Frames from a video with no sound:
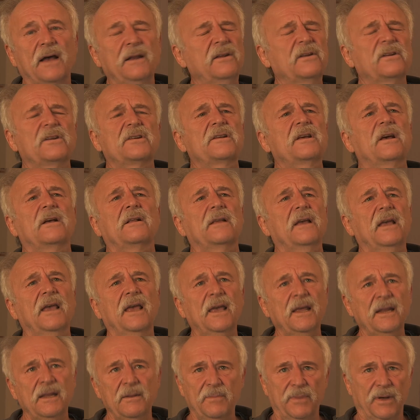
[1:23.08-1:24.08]
didn't tell
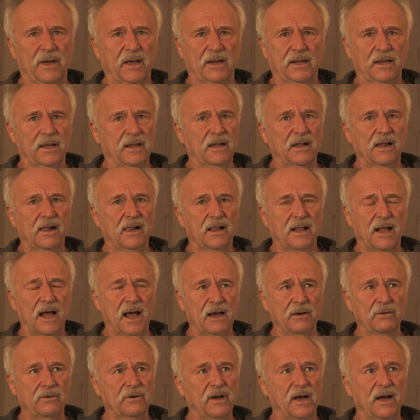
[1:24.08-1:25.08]
anybody
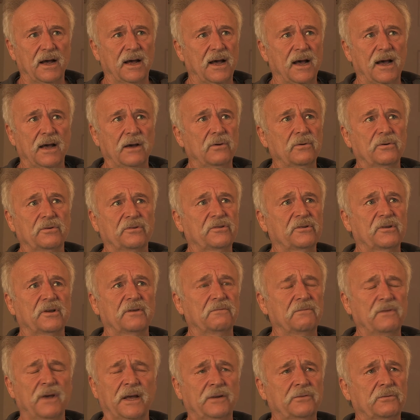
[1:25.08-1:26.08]
I was a
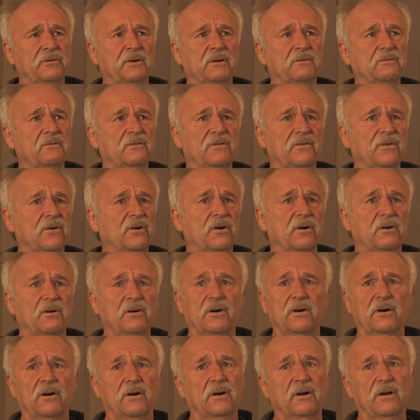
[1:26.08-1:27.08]
veteran for
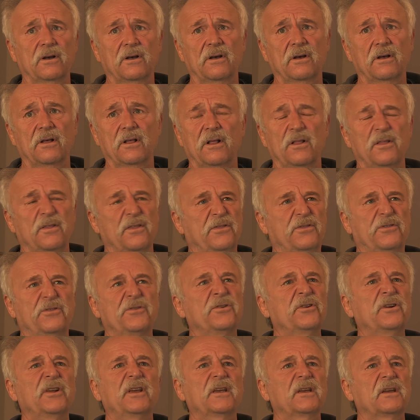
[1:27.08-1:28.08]

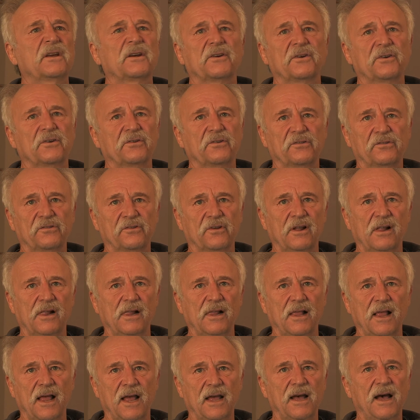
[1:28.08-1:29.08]
30 years.
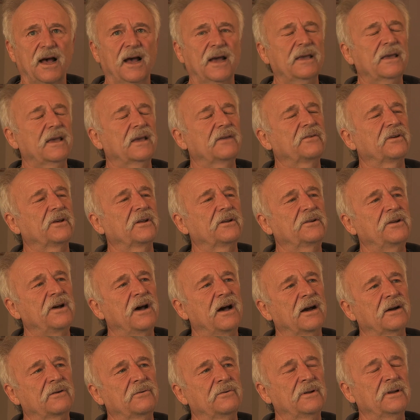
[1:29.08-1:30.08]
I gave a
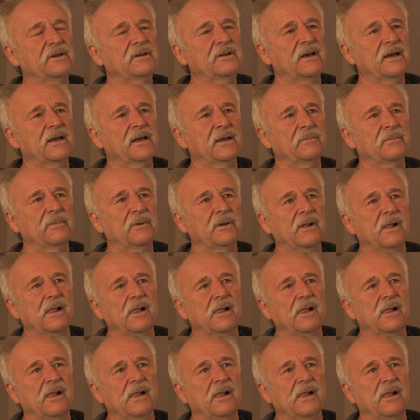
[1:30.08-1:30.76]
talk one time,